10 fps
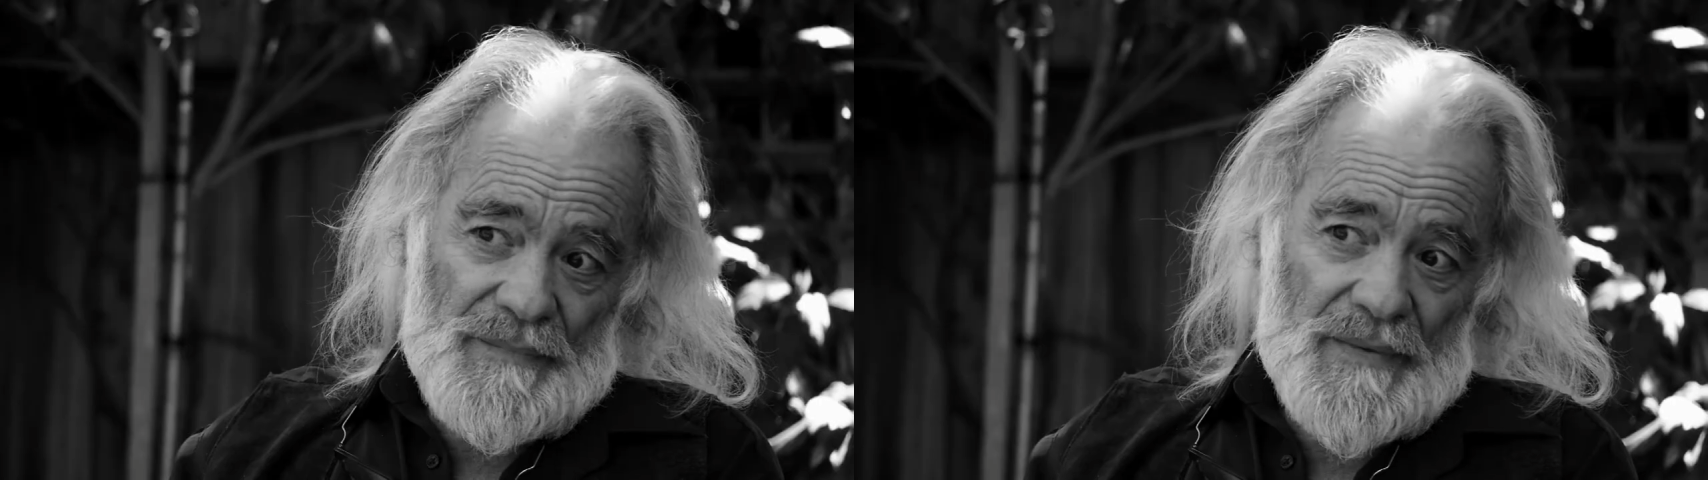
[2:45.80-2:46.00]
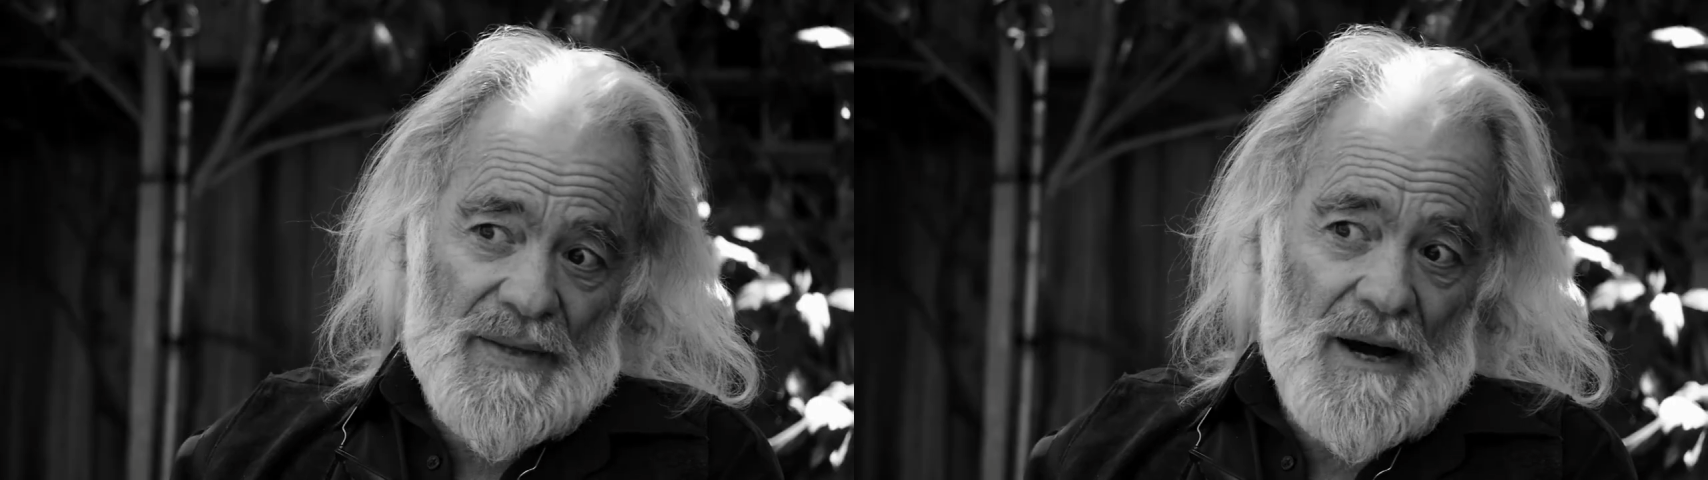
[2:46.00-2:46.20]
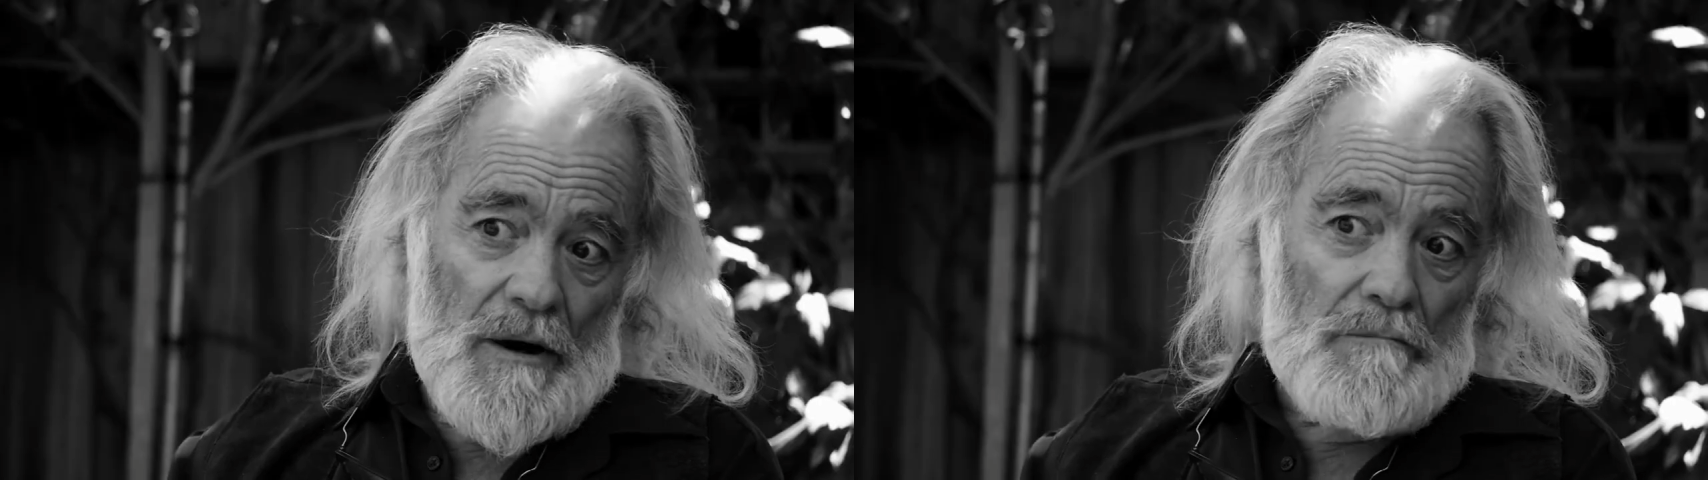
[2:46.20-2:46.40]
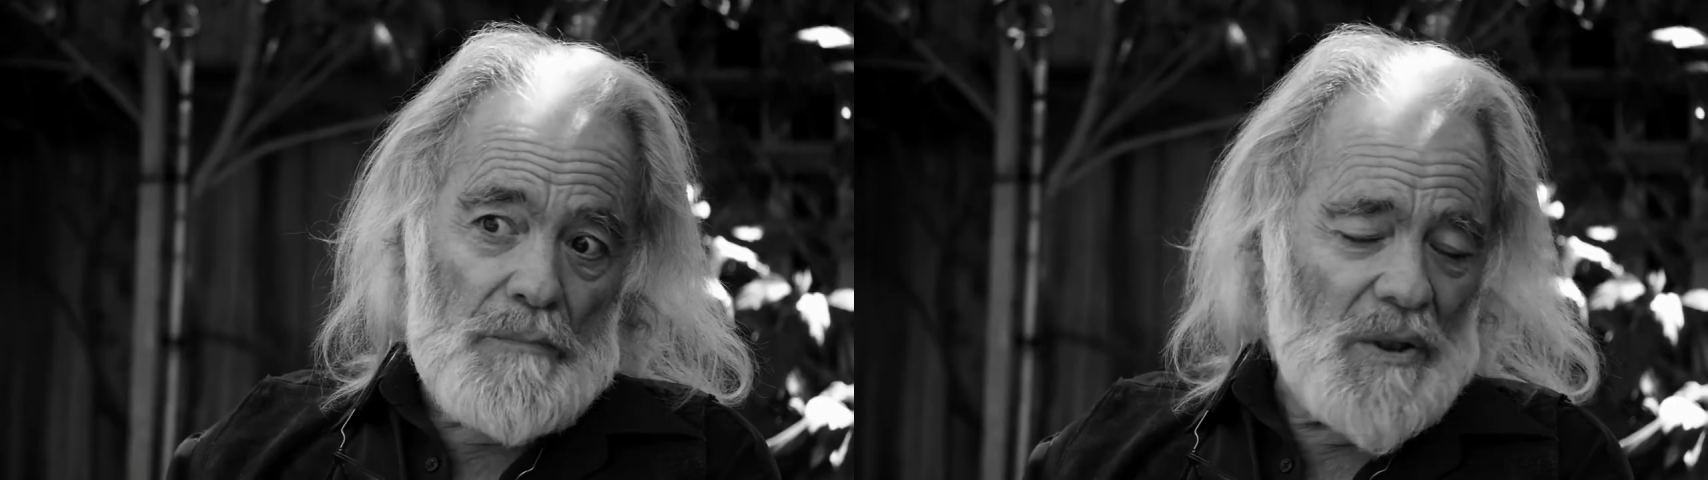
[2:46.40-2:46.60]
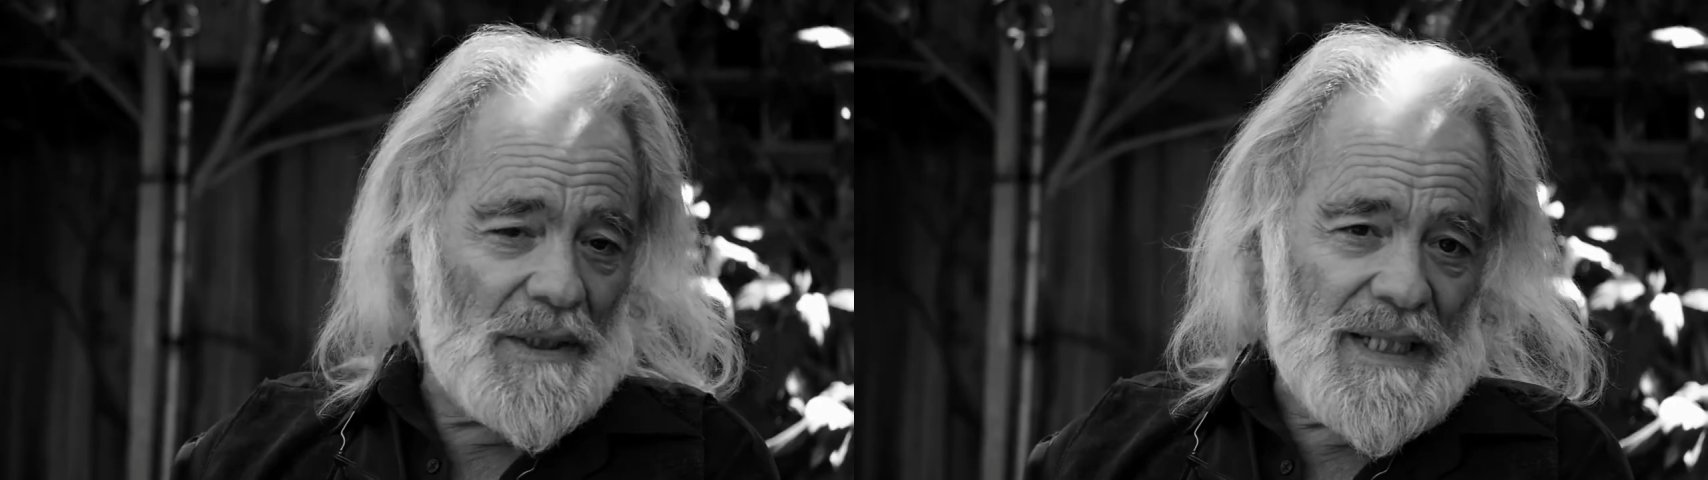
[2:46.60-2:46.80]
Now,
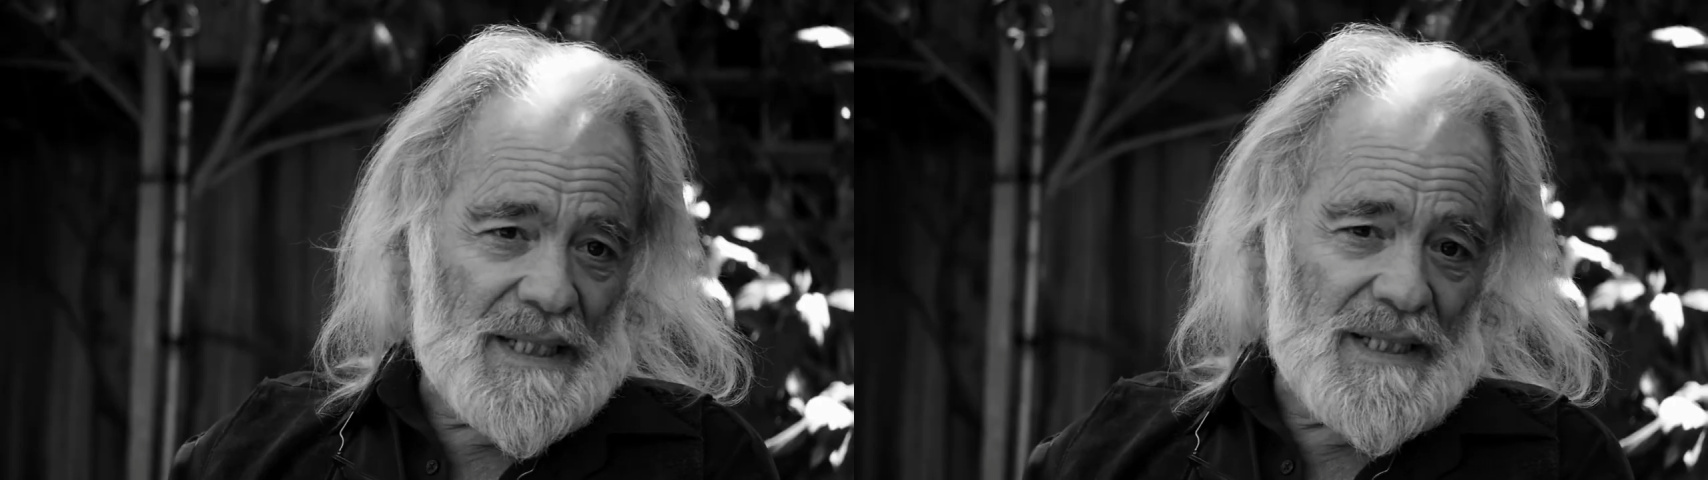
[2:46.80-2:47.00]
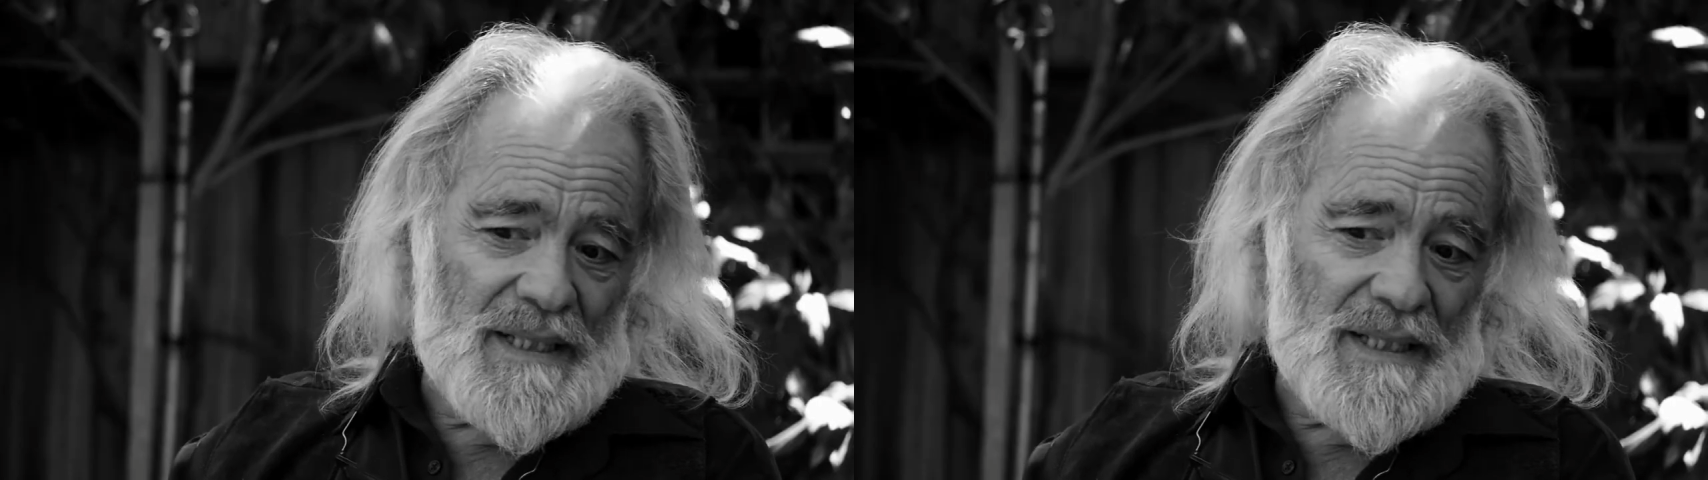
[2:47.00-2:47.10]
politics